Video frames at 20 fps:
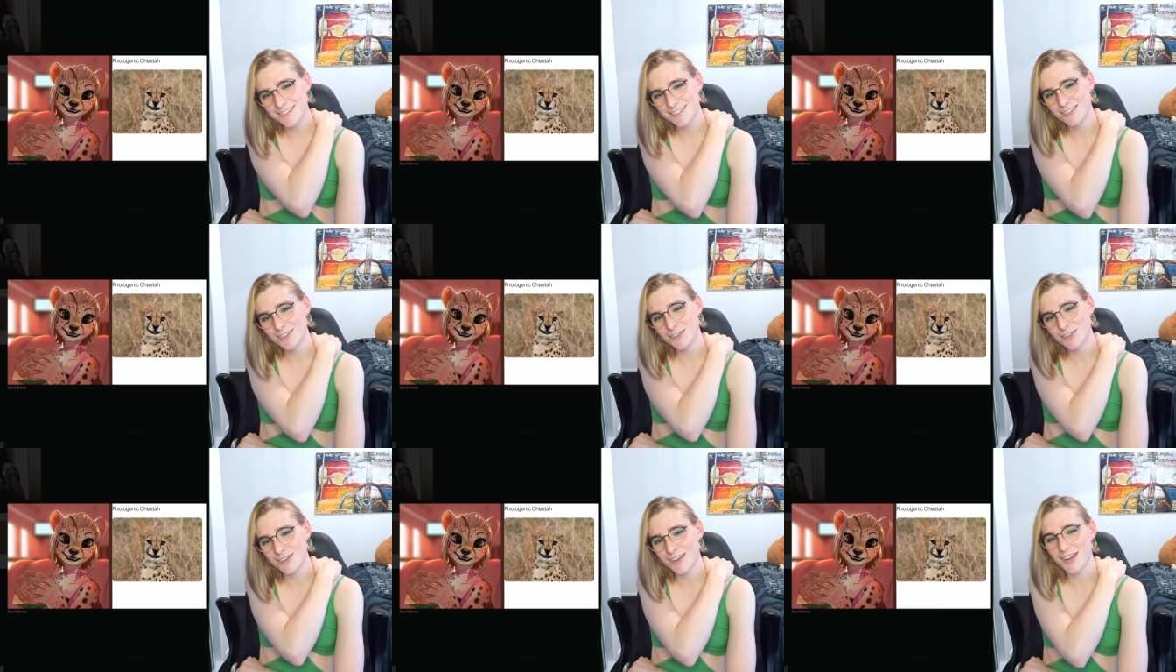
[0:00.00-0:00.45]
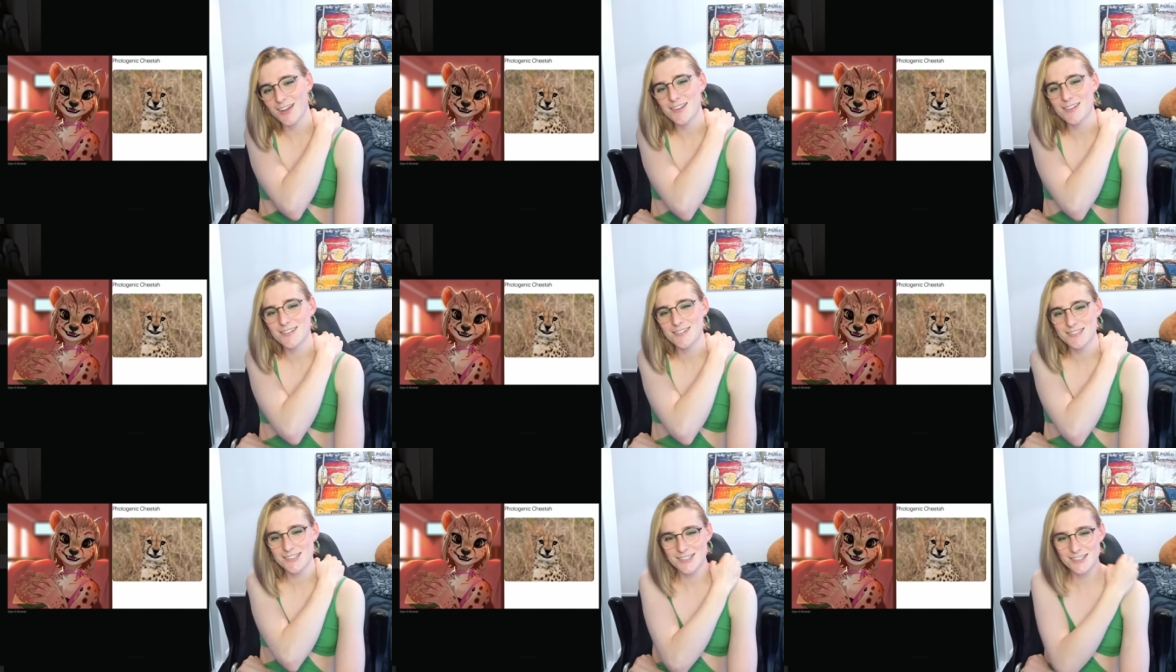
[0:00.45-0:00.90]
Look,
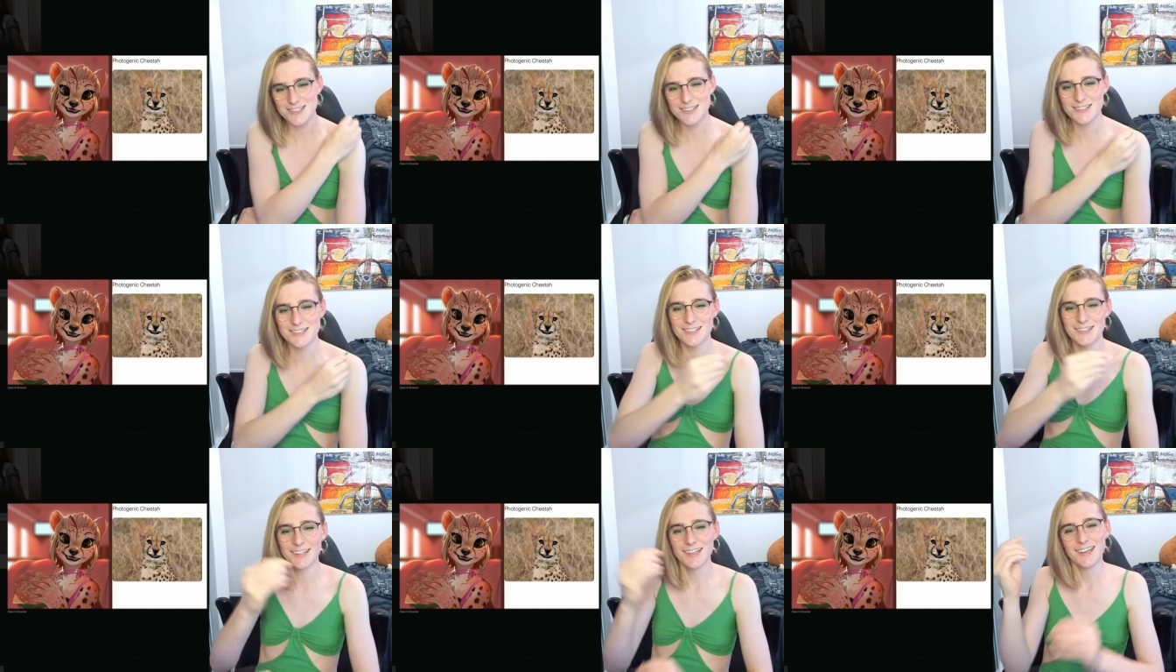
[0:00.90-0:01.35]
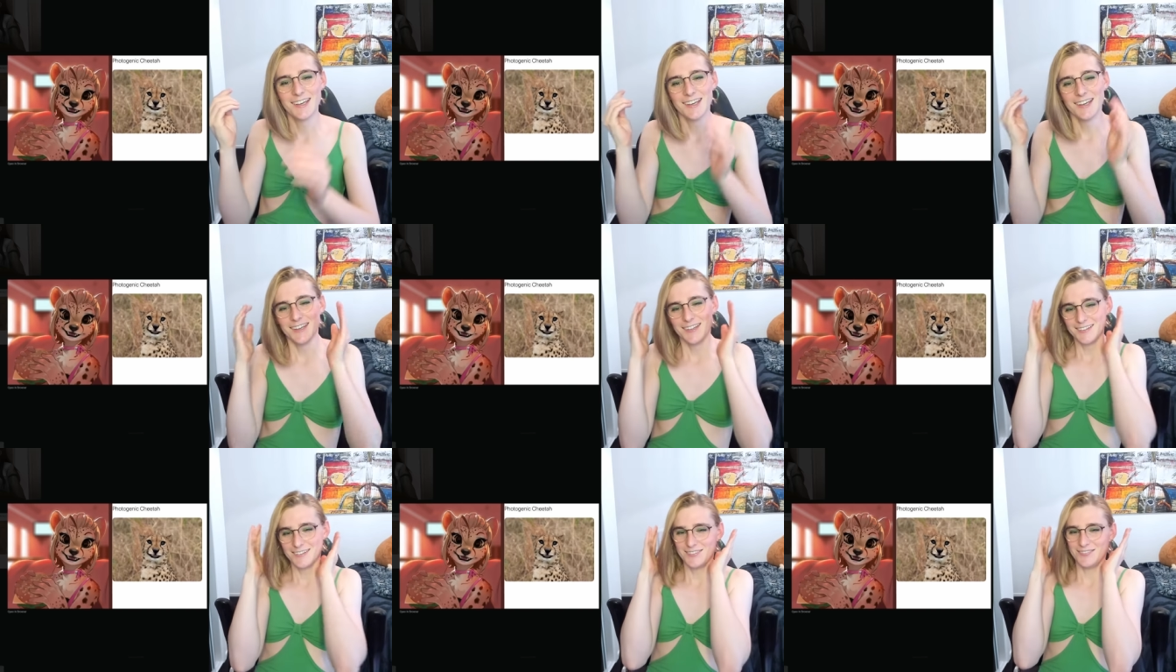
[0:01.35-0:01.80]
it's just...
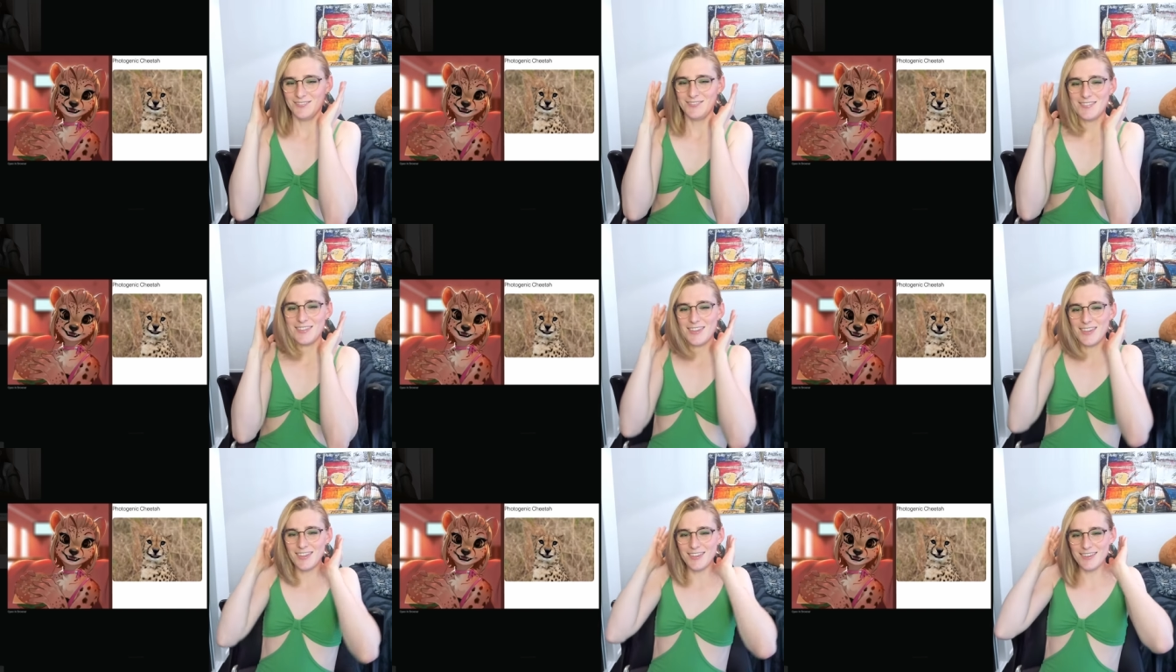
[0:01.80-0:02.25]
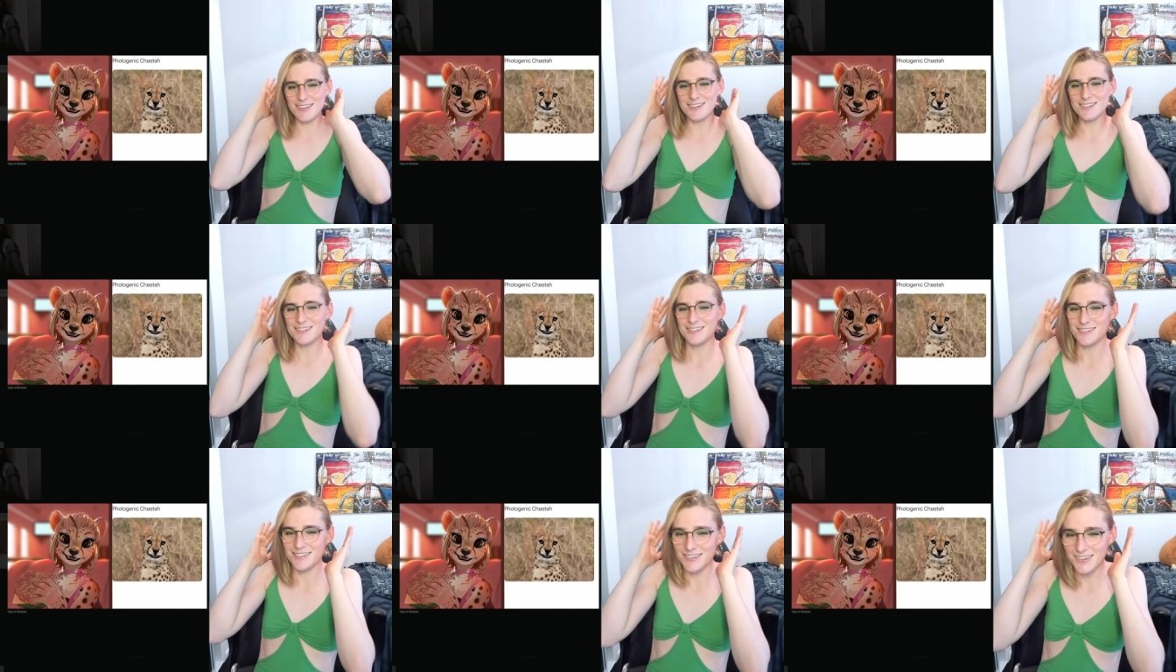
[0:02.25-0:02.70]

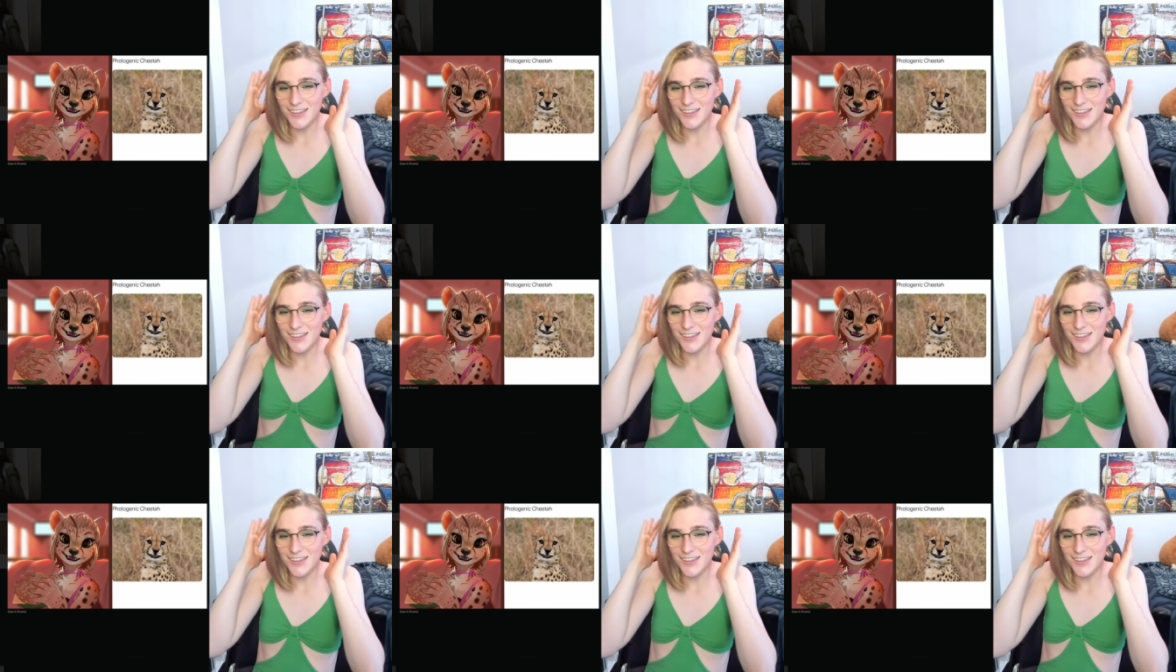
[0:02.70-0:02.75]
It,